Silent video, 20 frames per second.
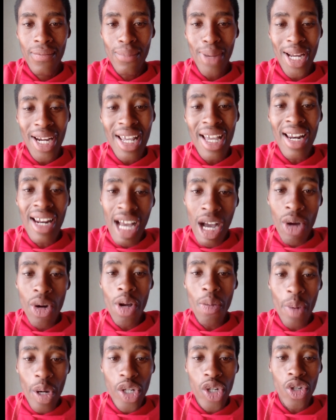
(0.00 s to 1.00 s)
But they are
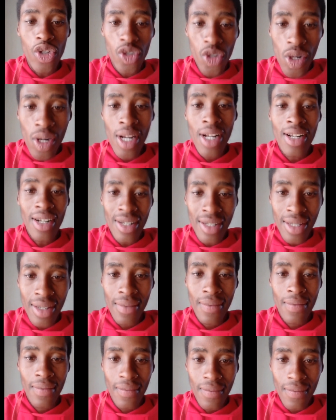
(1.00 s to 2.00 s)
loud about your
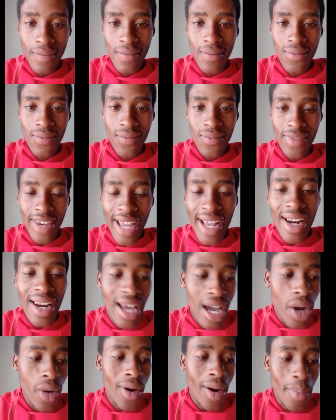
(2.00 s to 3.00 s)
struggles. They are
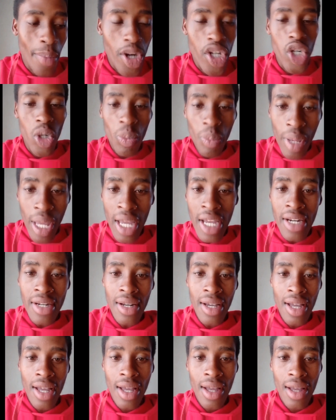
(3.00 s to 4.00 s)
loud about your
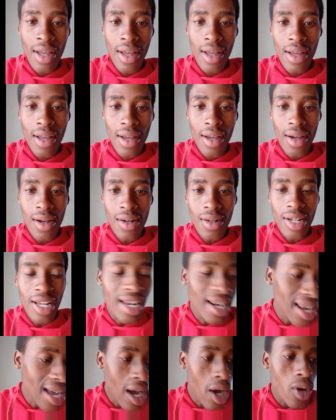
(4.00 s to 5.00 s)
pain.
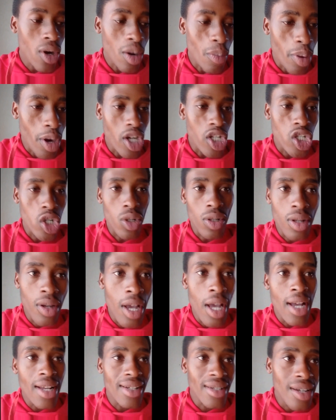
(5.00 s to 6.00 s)
They are loud about your
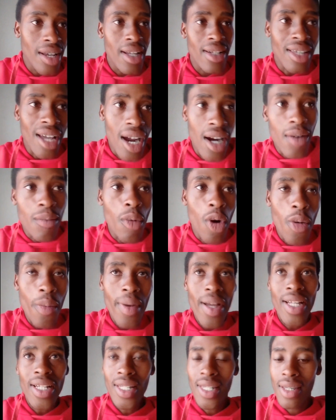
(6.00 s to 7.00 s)
dark
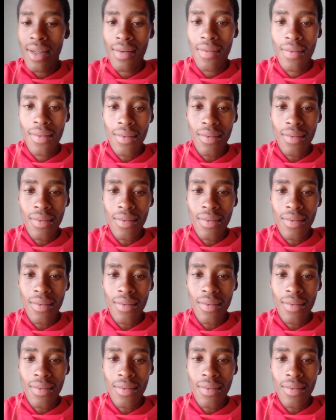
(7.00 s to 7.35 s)
moments.